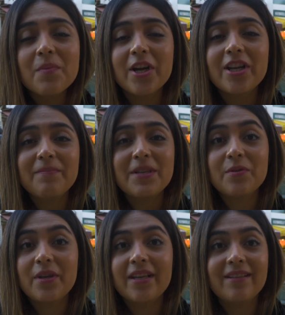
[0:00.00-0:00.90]
point
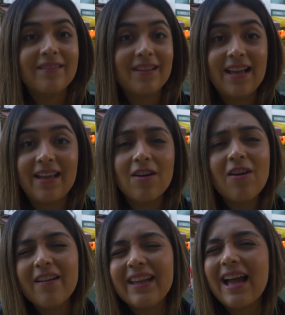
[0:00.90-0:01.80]
between like,
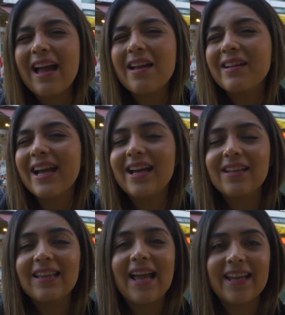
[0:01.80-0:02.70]
oh yeah, I
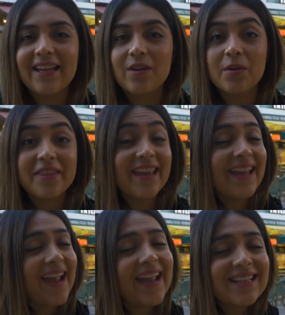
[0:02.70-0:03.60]
kind of like it, or
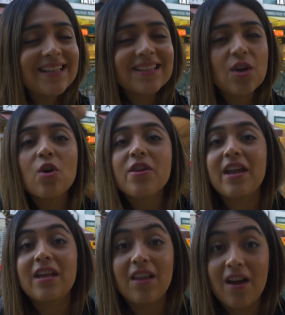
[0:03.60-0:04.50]
they hate it, or
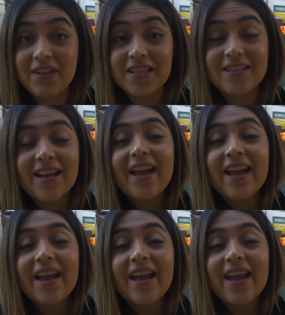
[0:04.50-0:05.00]
they love it.